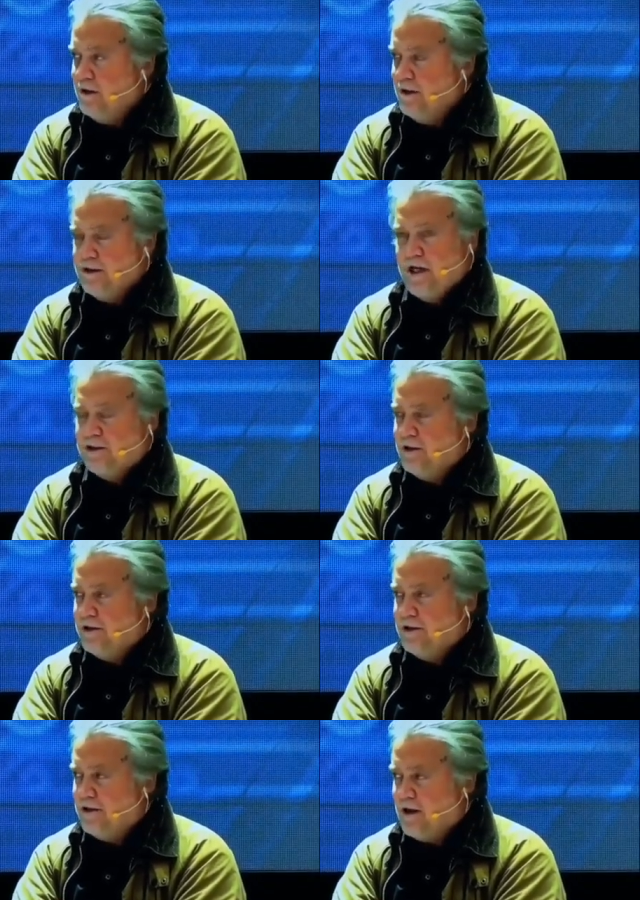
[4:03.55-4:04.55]
It's not just
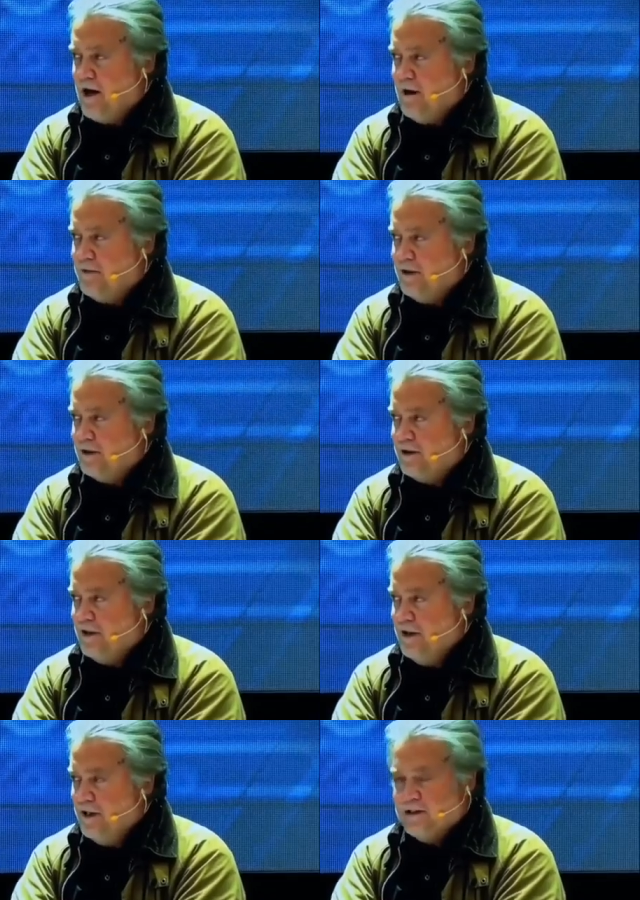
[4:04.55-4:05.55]
his incompetence.
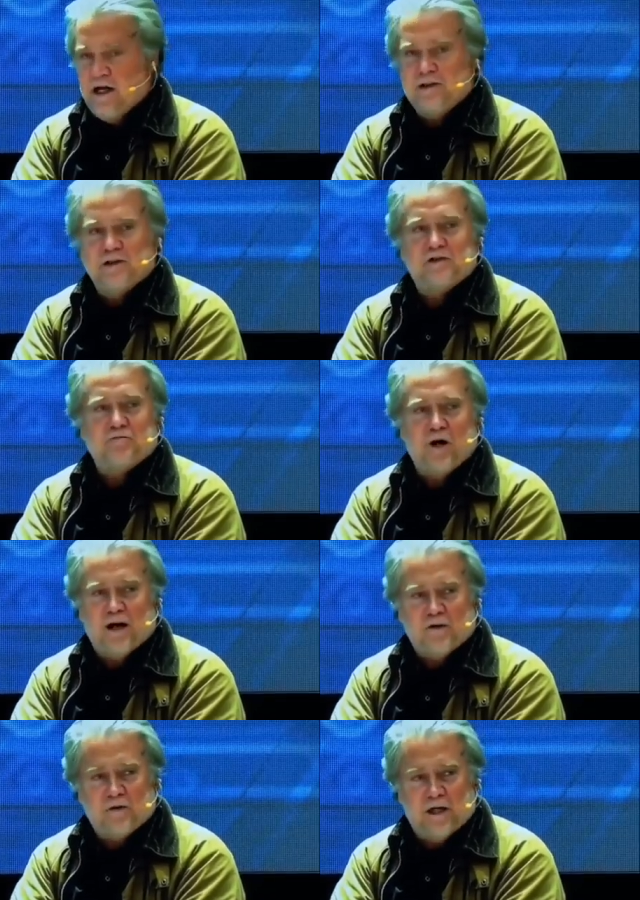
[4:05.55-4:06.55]
It's not just the
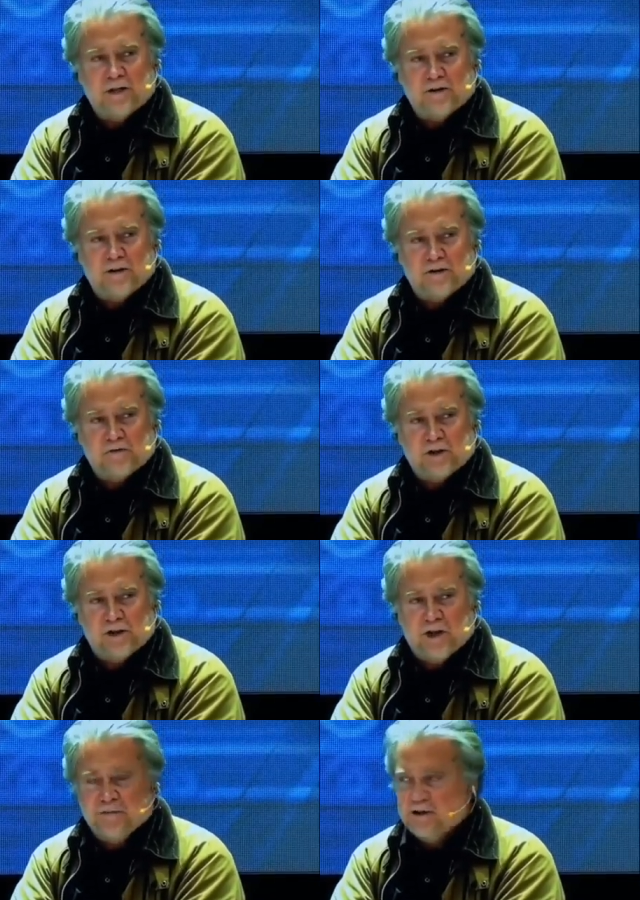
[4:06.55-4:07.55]
radical nature of this
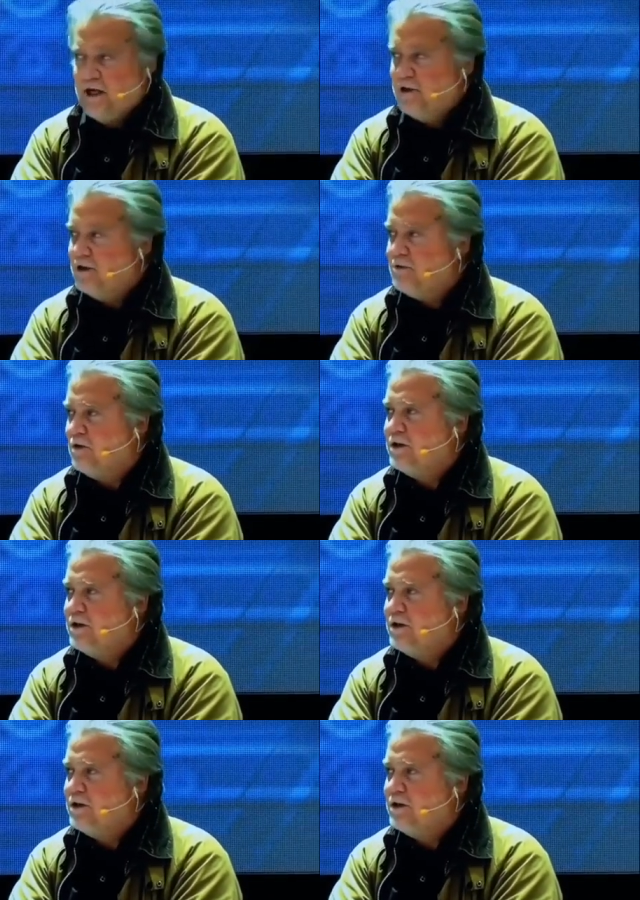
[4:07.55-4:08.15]
regime. It's not just what's